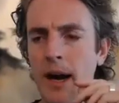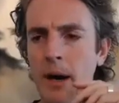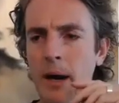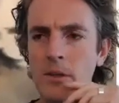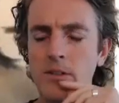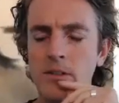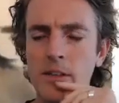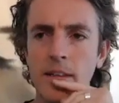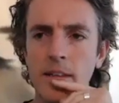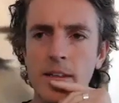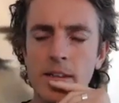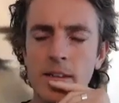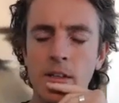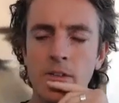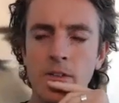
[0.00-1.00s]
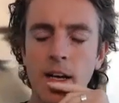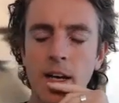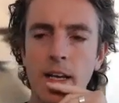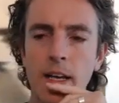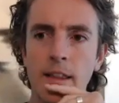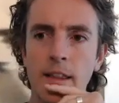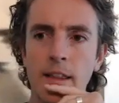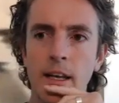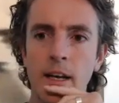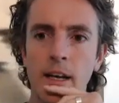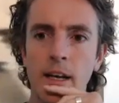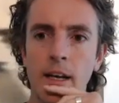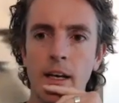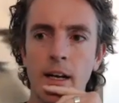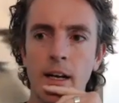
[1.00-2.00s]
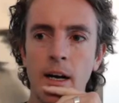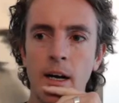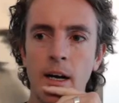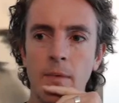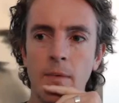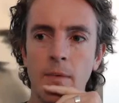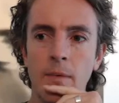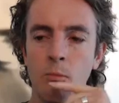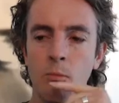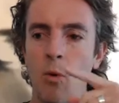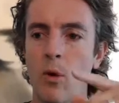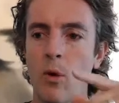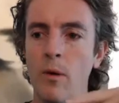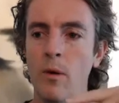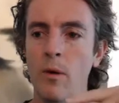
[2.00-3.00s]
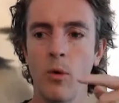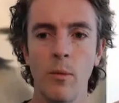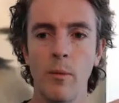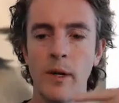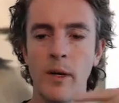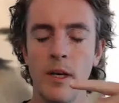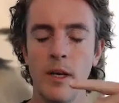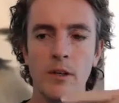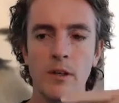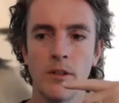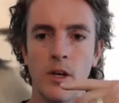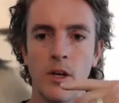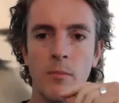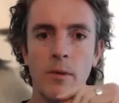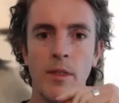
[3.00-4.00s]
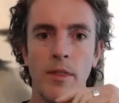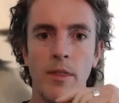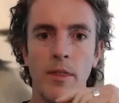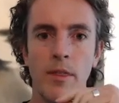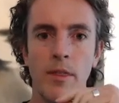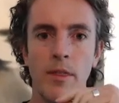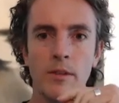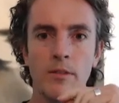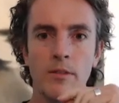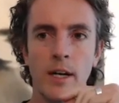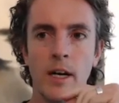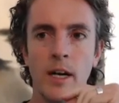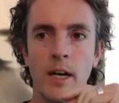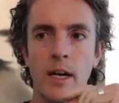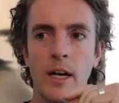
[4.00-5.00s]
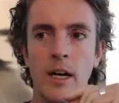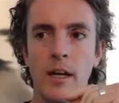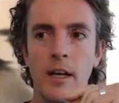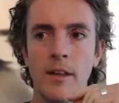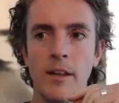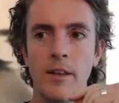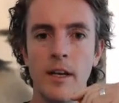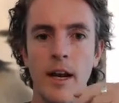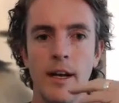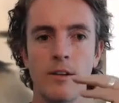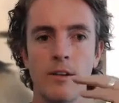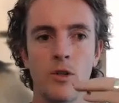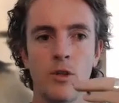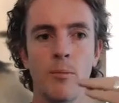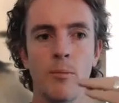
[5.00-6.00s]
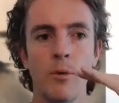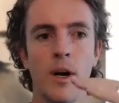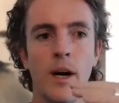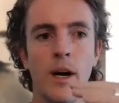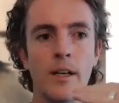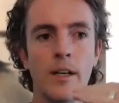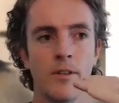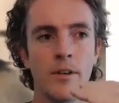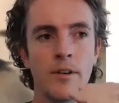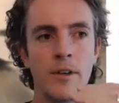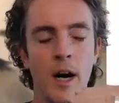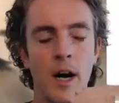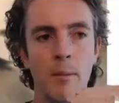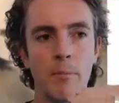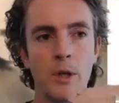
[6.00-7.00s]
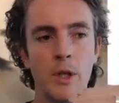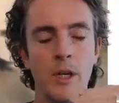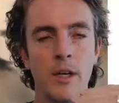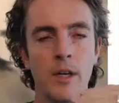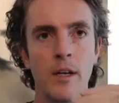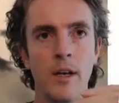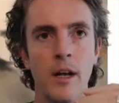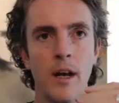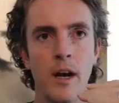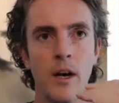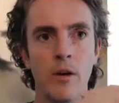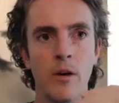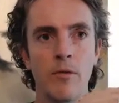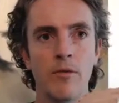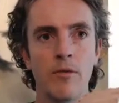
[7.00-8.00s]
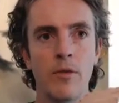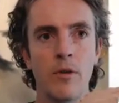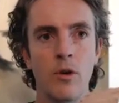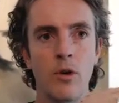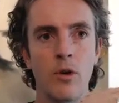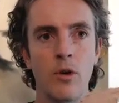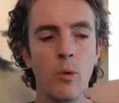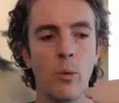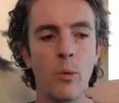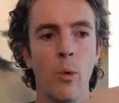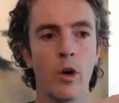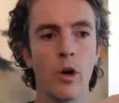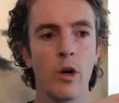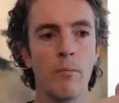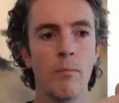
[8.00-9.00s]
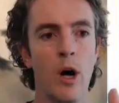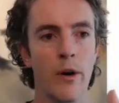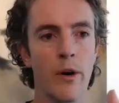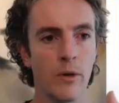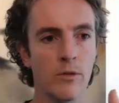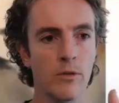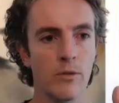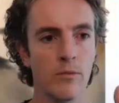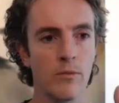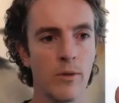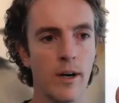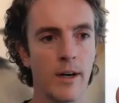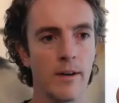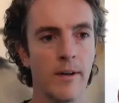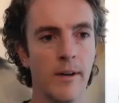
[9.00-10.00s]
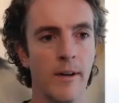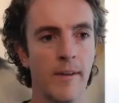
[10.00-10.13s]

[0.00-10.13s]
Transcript: I would say that the second thing is more and more what we hear as a common theme is like the enterprise adoption of new work models, right?